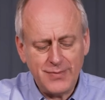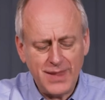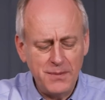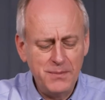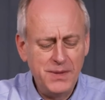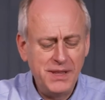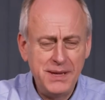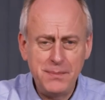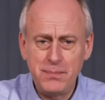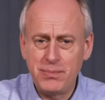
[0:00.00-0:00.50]

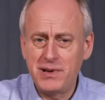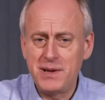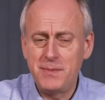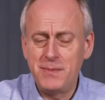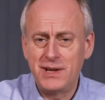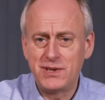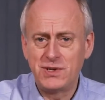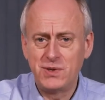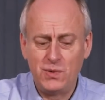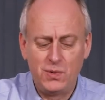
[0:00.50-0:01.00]
But they're pretty
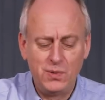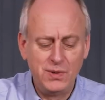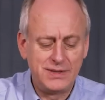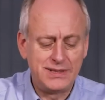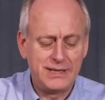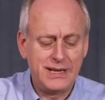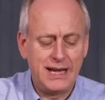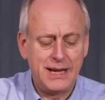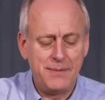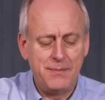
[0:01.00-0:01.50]
much all the
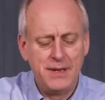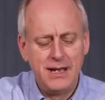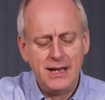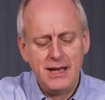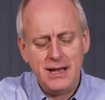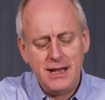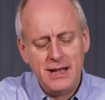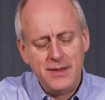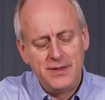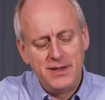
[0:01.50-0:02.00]
same.
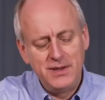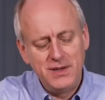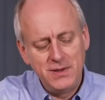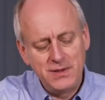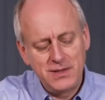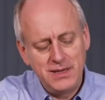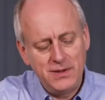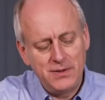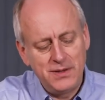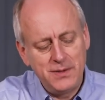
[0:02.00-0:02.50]
They
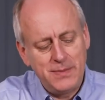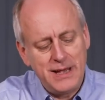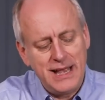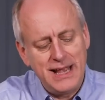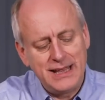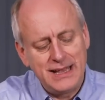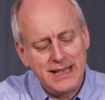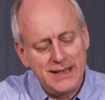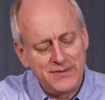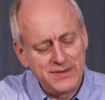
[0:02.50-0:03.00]
usually on the
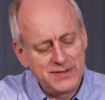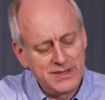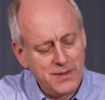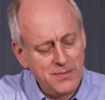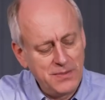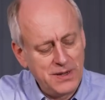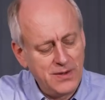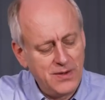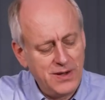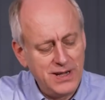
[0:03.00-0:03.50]
back have
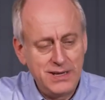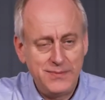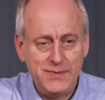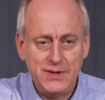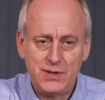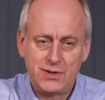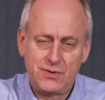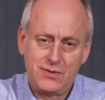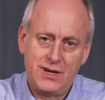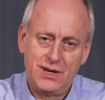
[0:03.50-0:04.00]
some kind of
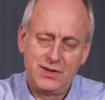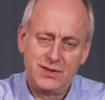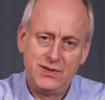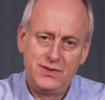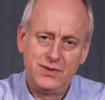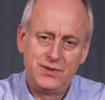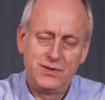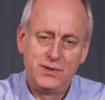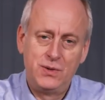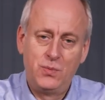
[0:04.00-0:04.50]

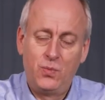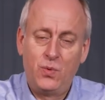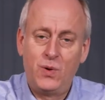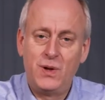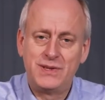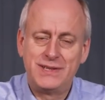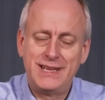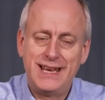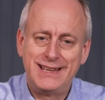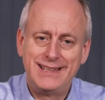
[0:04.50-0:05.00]
instructions to
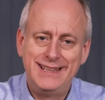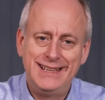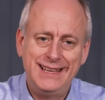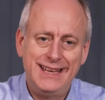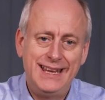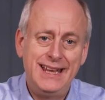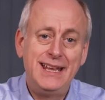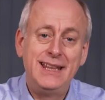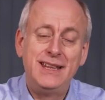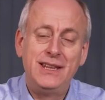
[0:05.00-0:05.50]
what's actually
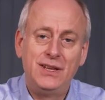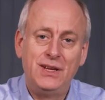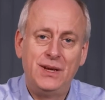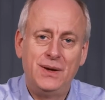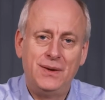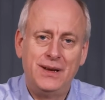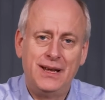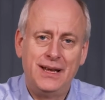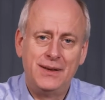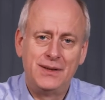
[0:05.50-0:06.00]
in the
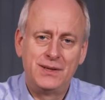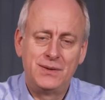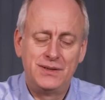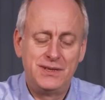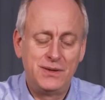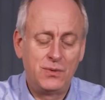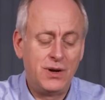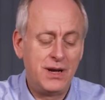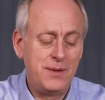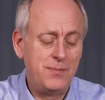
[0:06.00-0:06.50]
unit. So
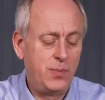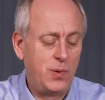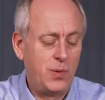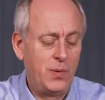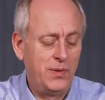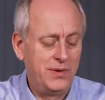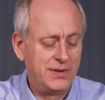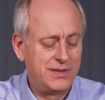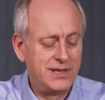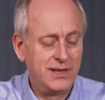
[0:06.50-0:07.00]
it's quite
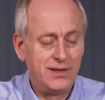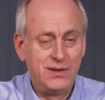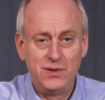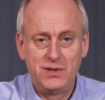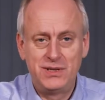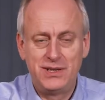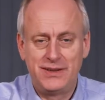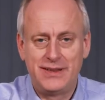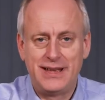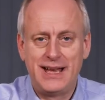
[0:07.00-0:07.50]
important to
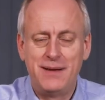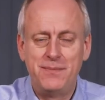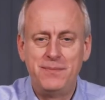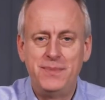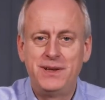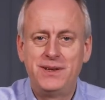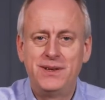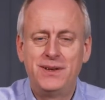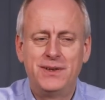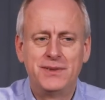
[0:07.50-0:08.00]
look at that
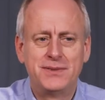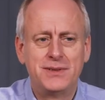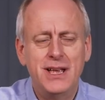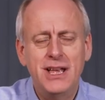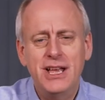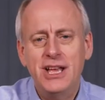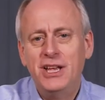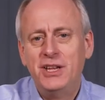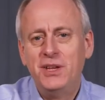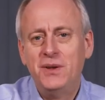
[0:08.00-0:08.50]
because
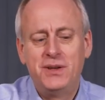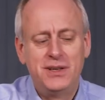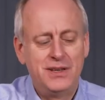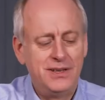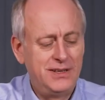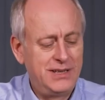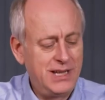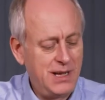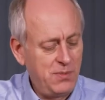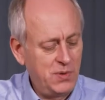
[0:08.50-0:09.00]
you
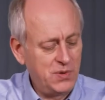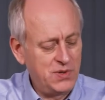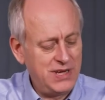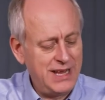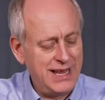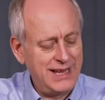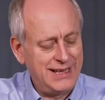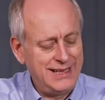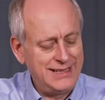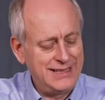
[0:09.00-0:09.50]
can double
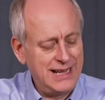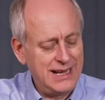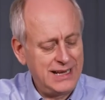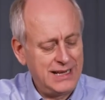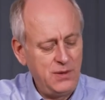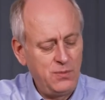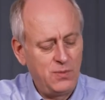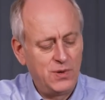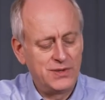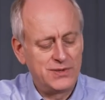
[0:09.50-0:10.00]
check
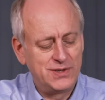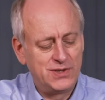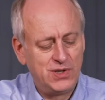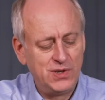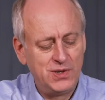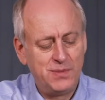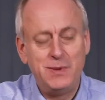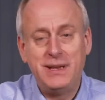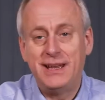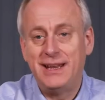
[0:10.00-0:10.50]
exactly what
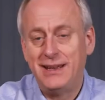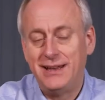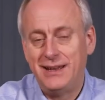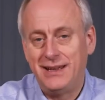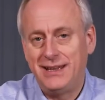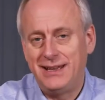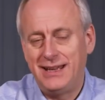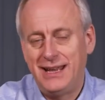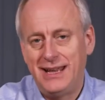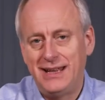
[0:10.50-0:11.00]
should be in
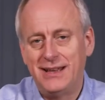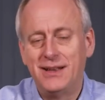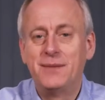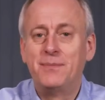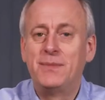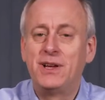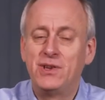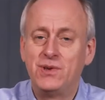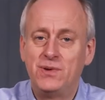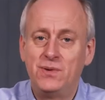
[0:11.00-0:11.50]
the kit
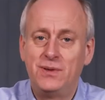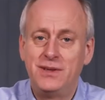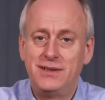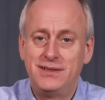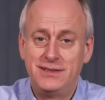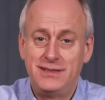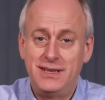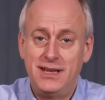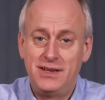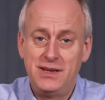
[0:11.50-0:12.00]
and make sure that
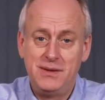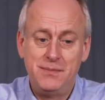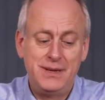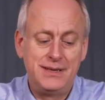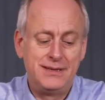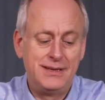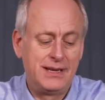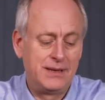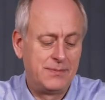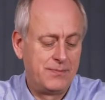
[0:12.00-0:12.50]
there's nothing
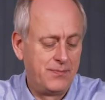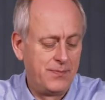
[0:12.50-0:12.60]
missing.